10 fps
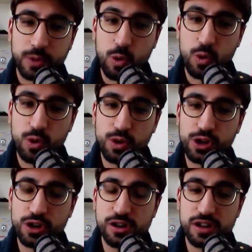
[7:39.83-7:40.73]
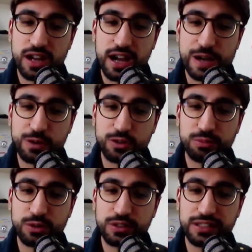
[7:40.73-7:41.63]
Or I was
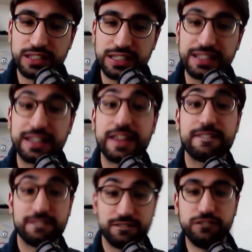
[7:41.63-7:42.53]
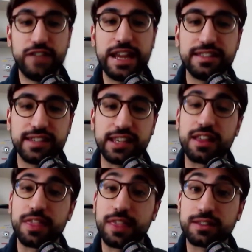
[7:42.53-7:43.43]
motivated.
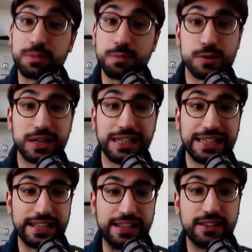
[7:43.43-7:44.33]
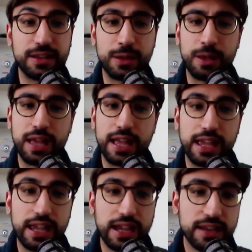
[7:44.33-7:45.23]
That's brilliant.
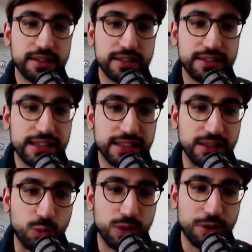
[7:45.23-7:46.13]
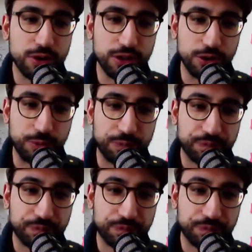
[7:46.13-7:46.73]
And Daniel, what about you?